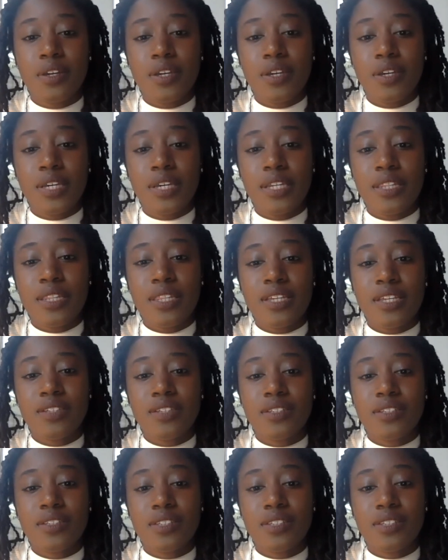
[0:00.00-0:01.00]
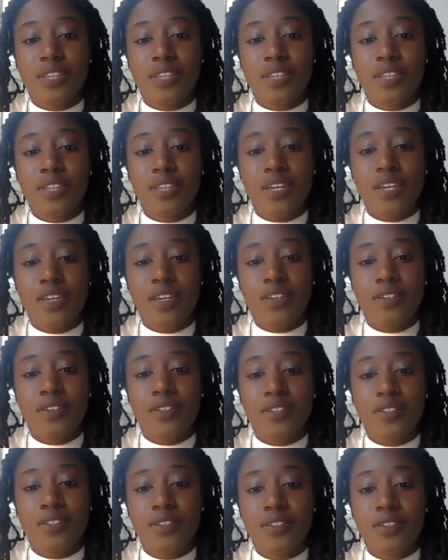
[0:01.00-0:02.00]
In this skin,
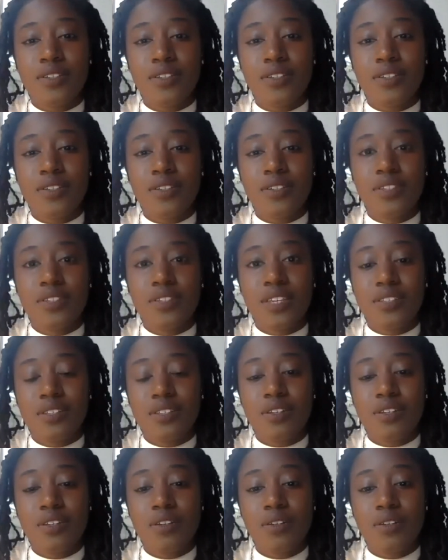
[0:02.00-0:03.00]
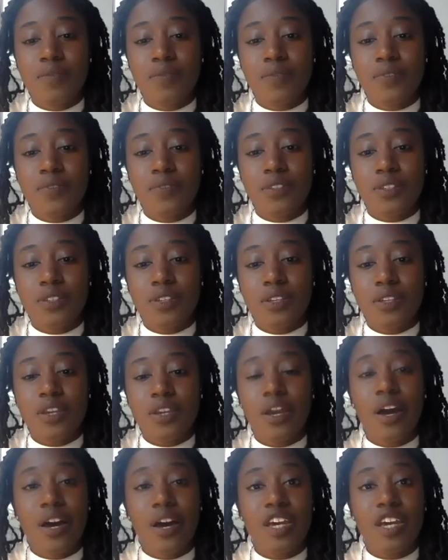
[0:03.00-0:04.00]
sis, I
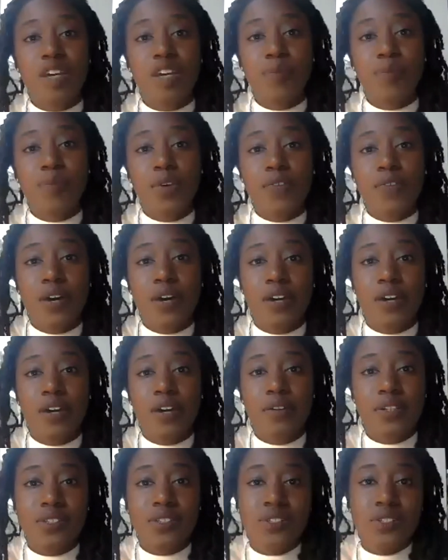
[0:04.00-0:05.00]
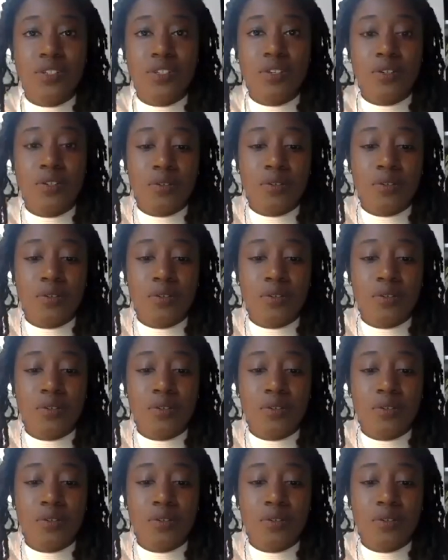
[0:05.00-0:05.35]
am a virus too.